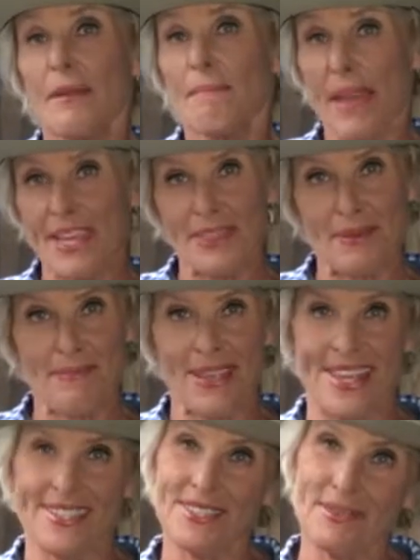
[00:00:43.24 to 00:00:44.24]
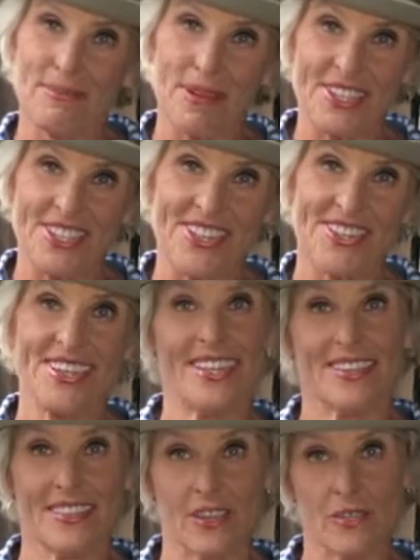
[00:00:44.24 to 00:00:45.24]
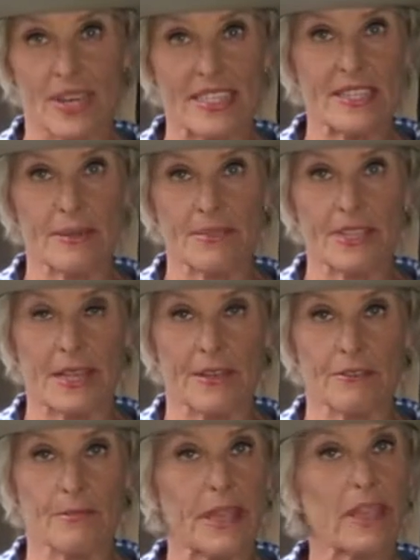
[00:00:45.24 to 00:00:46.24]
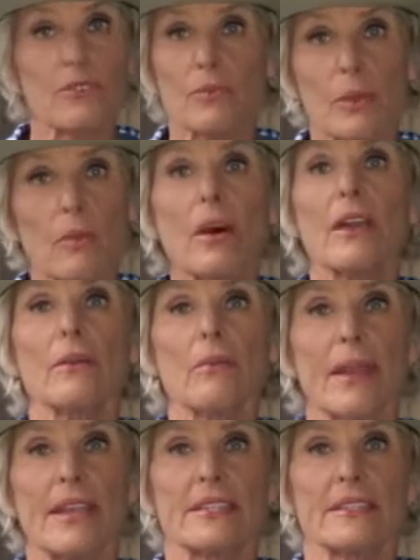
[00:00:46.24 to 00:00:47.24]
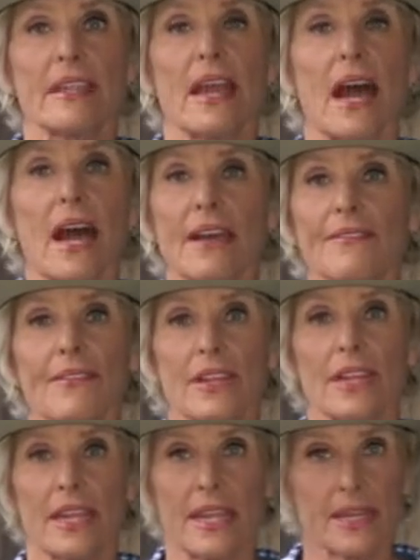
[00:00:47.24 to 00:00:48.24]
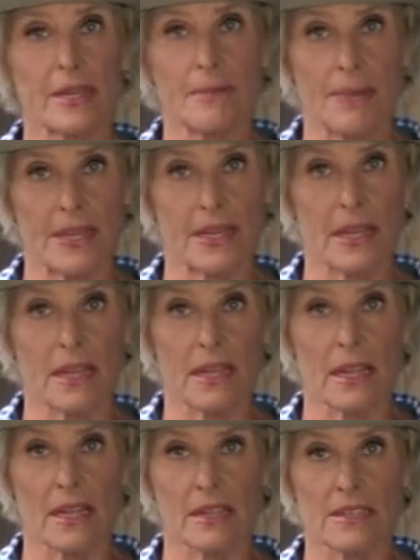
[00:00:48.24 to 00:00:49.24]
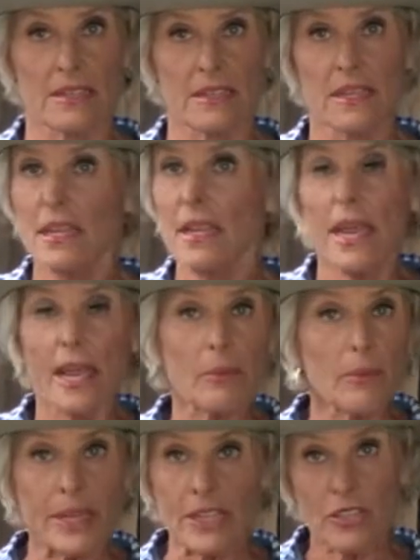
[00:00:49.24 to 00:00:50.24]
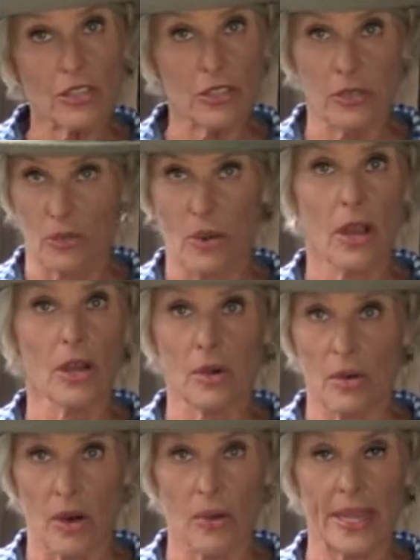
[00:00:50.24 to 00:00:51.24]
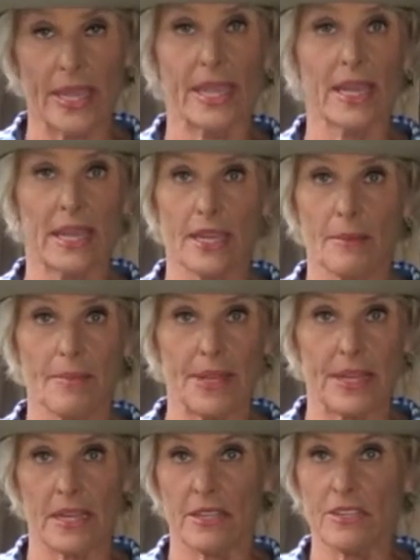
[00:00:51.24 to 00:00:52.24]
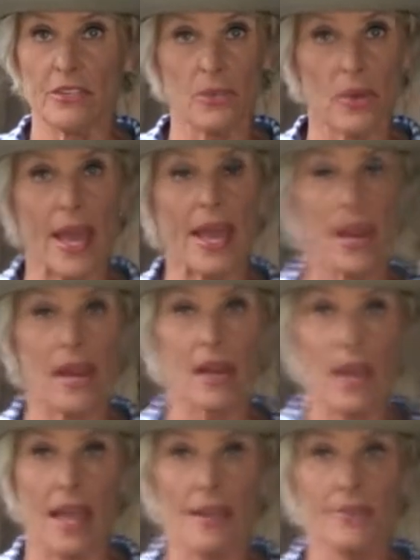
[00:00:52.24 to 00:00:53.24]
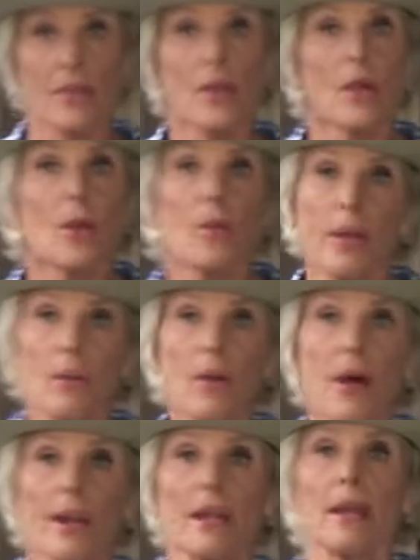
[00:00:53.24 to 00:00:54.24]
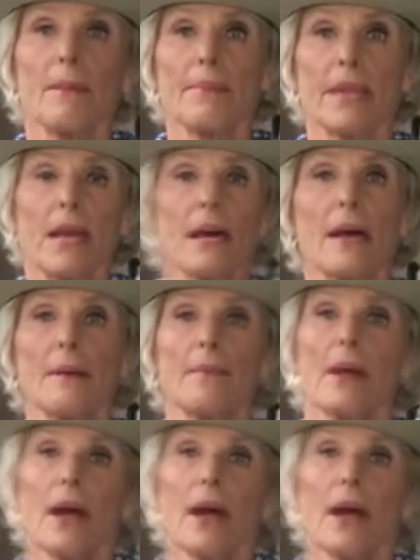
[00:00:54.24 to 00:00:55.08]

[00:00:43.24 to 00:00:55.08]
make their beds, to brush their teeth, to dress themselves, because we want to raise confident, independent adults. And we too are growing in independence throughout our life. We want to become